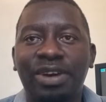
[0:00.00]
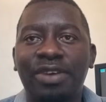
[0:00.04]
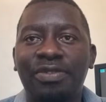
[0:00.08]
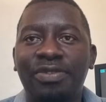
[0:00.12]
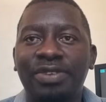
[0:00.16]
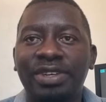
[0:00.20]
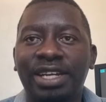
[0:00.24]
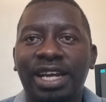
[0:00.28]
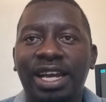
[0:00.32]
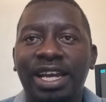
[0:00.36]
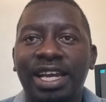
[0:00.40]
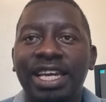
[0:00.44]
of
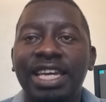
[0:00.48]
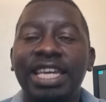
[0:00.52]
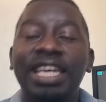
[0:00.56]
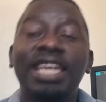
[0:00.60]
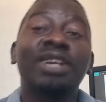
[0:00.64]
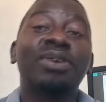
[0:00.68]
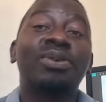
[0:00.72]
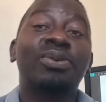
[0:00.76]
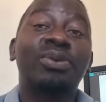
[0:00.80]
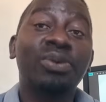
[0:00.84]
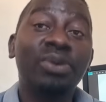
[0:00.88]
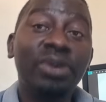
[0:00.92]
Africa,
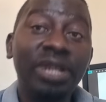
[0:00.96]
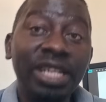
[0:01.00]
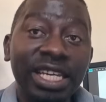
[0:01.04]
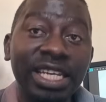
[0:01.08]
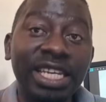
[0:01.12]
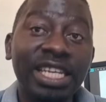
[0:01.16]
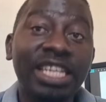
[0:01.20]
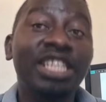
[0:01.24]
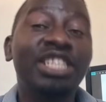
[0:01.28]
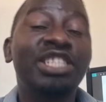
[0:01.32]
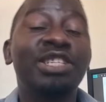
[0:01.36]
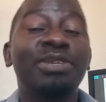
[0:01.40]

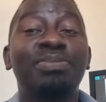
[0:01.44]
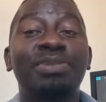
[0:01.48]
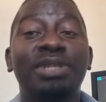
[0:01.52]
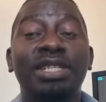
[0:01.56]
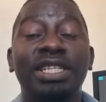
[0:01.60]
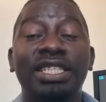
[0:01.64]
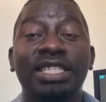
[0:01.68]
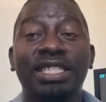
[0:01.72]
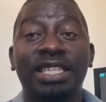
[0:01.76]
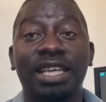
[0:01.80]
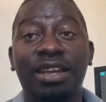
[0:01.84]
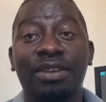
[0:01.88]
including Egypt
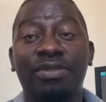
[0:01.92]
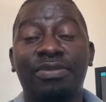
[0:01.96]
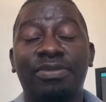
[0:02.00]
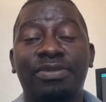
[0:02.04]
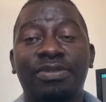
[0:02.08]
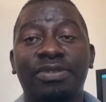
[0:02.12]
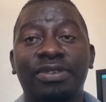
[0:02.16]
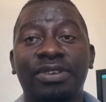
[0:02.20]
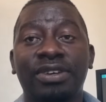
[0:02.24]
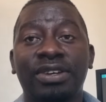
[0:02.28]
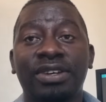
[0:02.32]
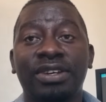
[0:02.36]
itself.
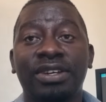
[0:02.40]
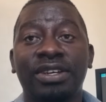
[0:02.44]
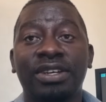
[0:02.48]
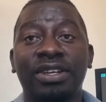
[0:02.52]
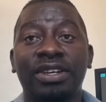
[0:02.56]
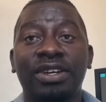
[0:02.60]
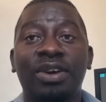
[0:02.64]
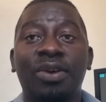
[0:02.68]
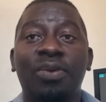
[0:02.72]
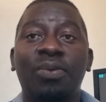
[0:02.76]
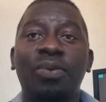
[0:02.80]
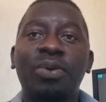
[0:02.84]

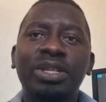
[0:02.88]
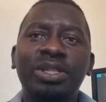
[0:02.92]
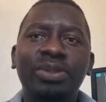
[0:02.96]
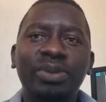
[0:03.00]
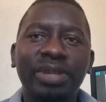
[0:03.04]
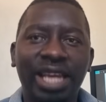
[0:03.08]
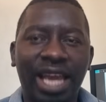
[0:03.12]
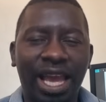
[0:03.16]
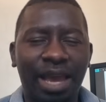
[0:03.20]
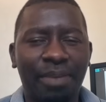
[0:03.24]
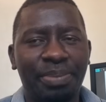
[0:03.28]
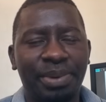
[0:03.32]
What
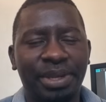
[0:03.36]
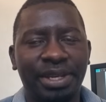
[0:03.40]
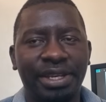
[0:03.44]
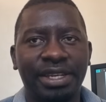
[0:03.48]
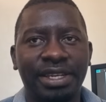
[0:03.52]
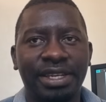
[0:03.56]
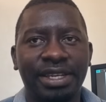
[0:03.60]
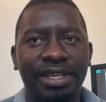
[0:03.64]
will happen?